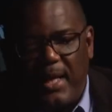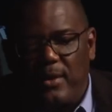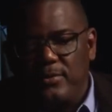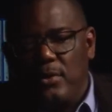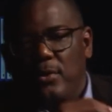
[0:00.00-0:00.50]

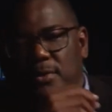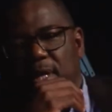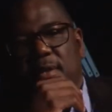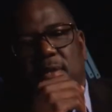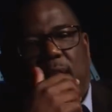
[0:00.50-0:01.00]
household
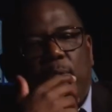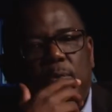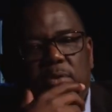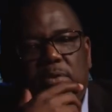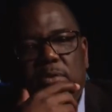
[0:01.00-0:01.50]
that
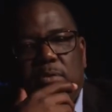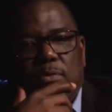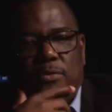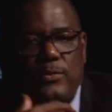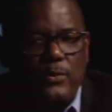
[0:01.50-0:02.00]
was
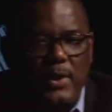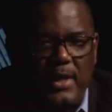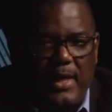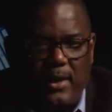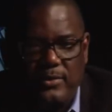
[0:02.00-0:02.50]
truly
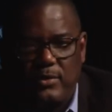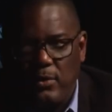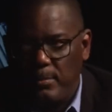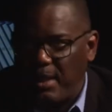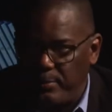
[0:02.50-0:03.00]
a household
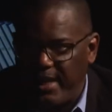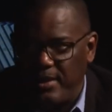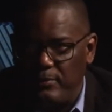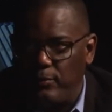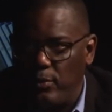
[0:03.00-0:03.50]
about paying
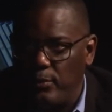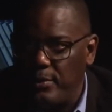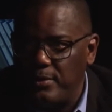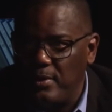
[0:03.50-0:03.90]
it forward.